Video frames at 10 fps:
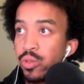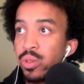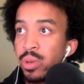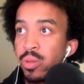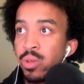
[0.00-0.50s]

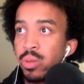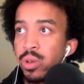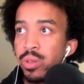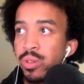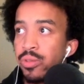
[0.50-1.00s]
but
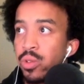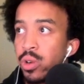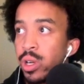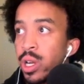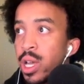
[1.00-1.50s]
1.34
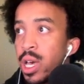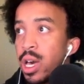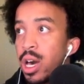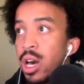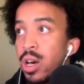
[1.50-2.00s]
a
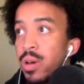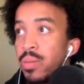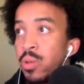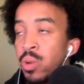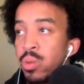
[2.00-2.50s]

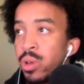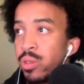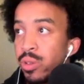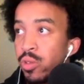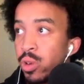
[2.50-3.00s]

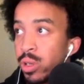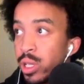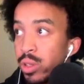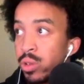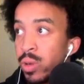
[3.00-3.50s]
1.34
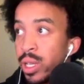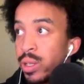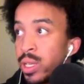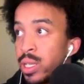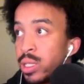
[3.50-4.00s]
click-through rate
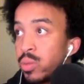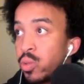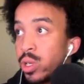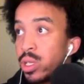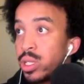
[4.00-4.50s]
is pretty
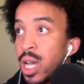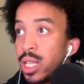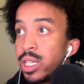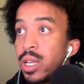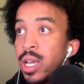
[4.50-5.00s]

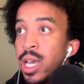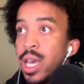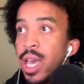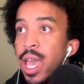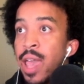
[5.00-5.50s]
solid.
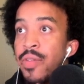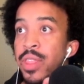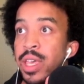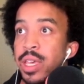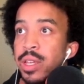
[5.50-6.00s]
And
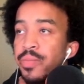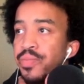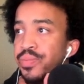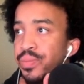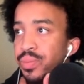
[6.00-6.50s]
then
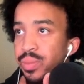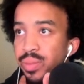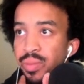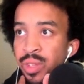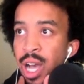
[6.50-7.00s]

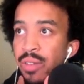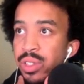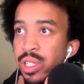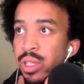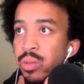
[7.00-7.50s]
obviously
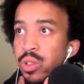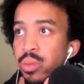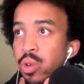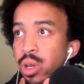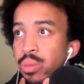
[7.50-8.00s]
the most
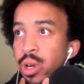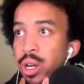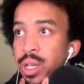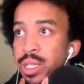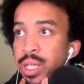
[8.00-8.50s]
important part
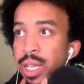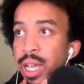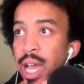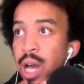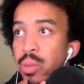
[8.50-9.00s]
is like
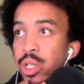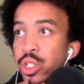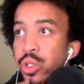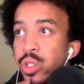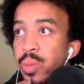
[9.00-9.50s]
how much you're
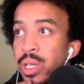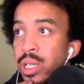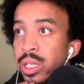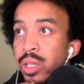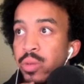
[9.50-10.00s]
spending and
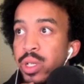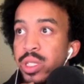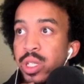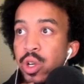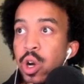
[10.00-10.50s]
then what's the
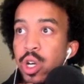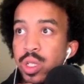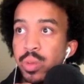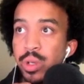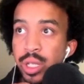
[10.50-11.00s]
cost
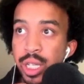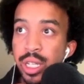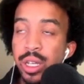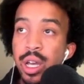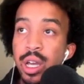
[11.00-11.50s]
per lead
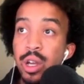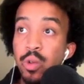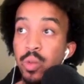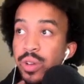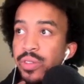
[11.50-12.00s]

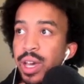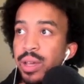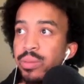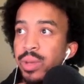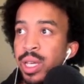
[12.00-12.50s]
with that.
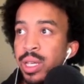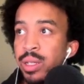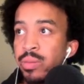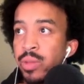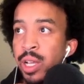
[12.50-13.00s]

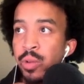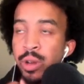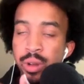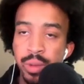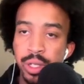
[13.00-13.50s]
And like we already
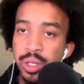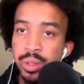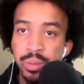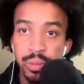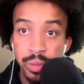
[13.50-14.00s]
mentioned,
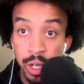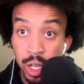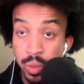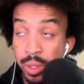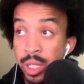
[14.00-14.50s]
the cost
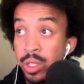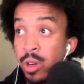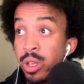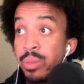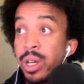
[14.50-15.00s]
per lead is already
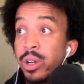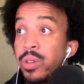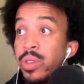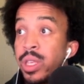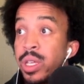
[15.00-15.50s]
better
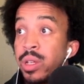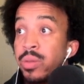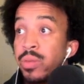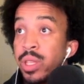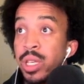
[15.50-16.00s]
than
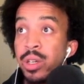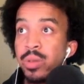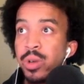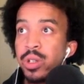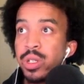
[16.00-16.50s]
the other
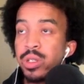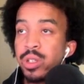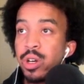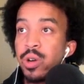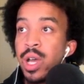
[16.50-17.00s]
person.
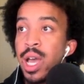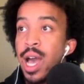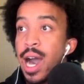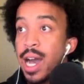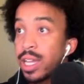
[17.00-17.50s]
So
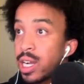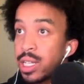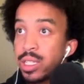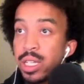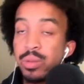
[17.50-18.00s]
high
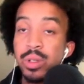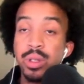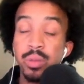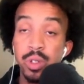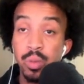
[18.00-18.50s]
concept, the
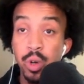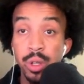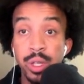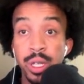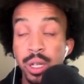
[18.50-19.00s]
most important
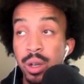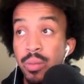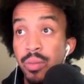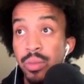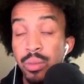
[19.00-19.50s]
thing,
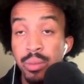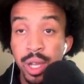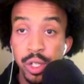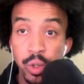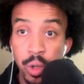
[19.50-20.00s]
make
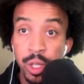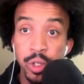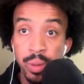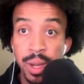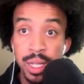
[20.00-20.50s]
sure that you're a
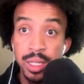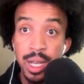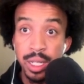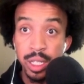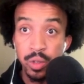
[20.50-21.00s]
mad
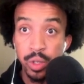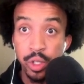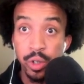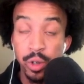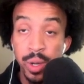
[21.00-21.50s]
scientist with your
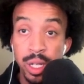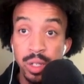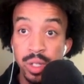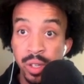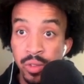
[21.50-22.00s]
creatives
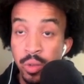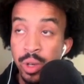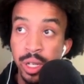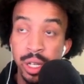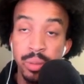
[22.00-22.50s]
if you want to
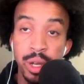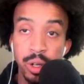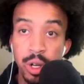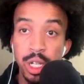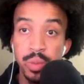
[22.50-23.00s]
get a better
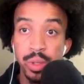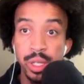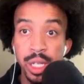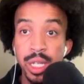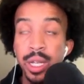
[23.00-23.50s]
cost per lead.